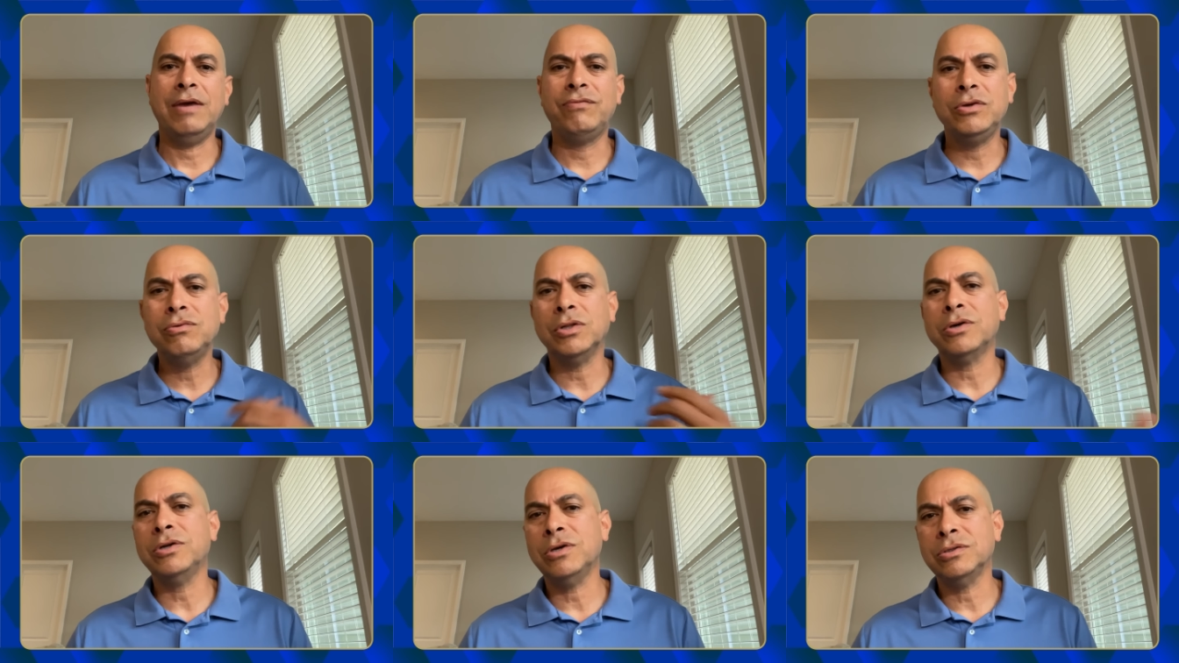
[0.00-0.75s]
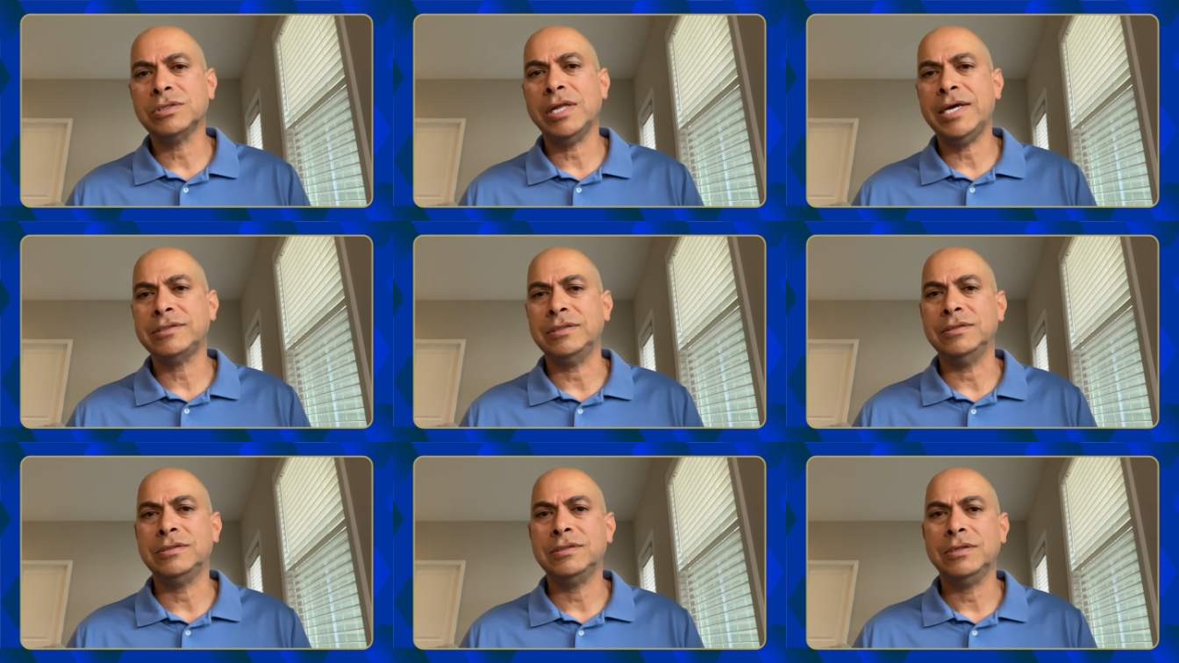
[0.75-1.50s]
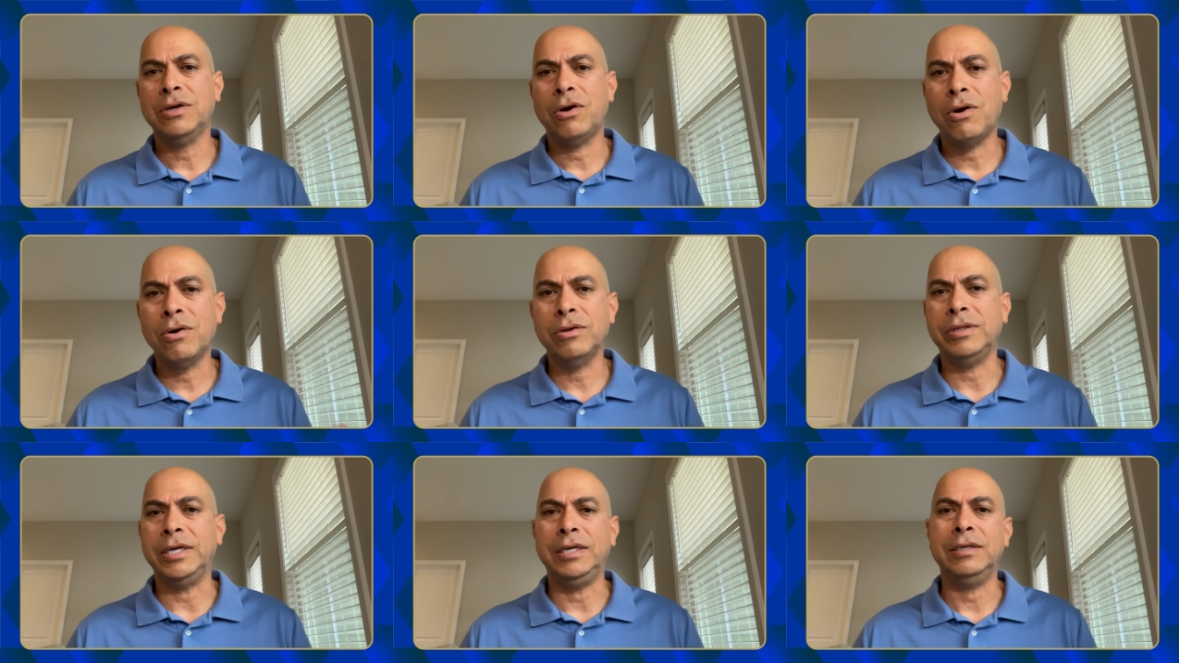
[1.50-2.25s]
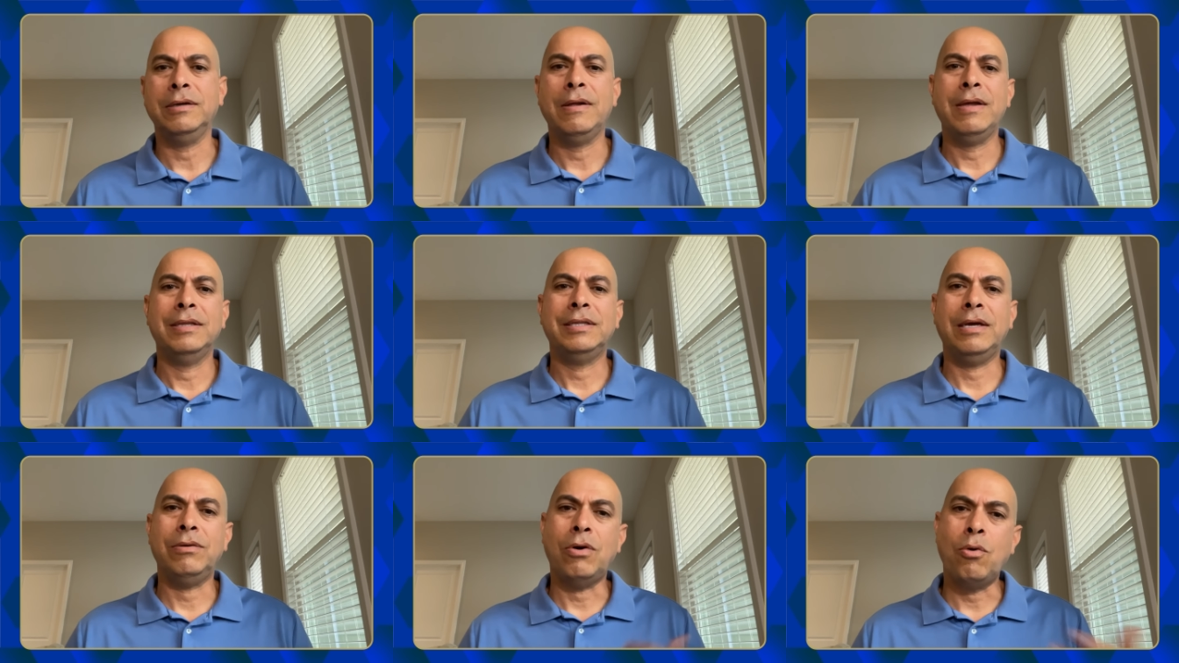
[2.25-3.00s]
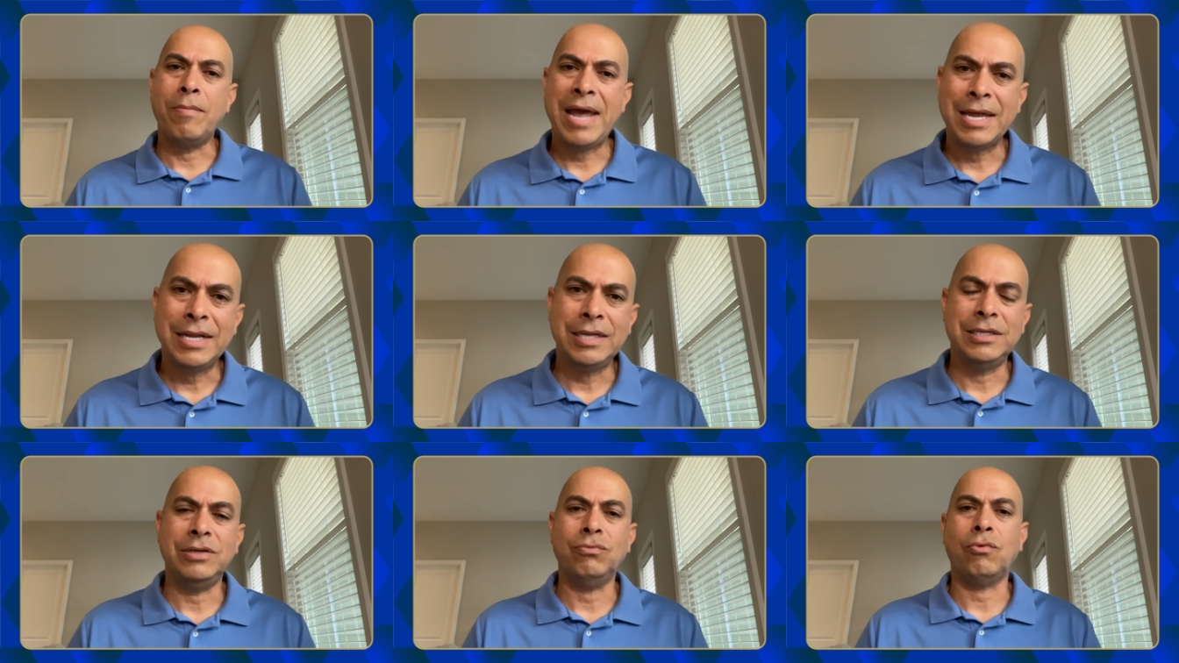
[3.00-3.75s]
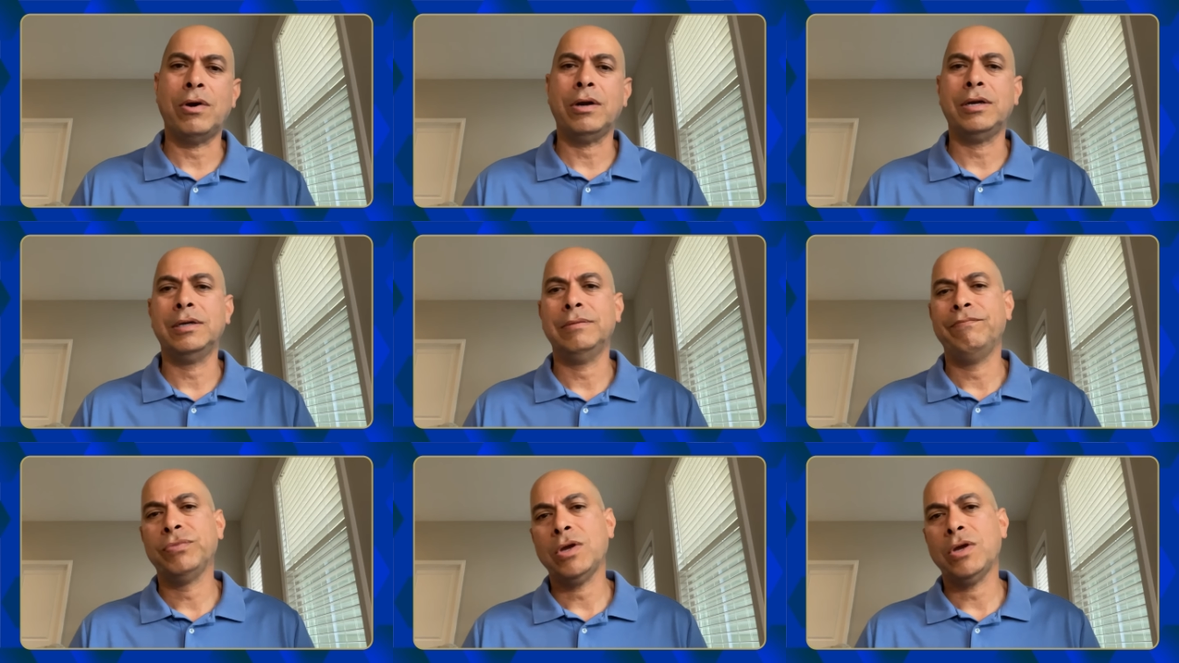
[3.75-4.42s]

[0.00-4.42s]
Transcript: If you learn those lessons early, that, oh man, that didn't work.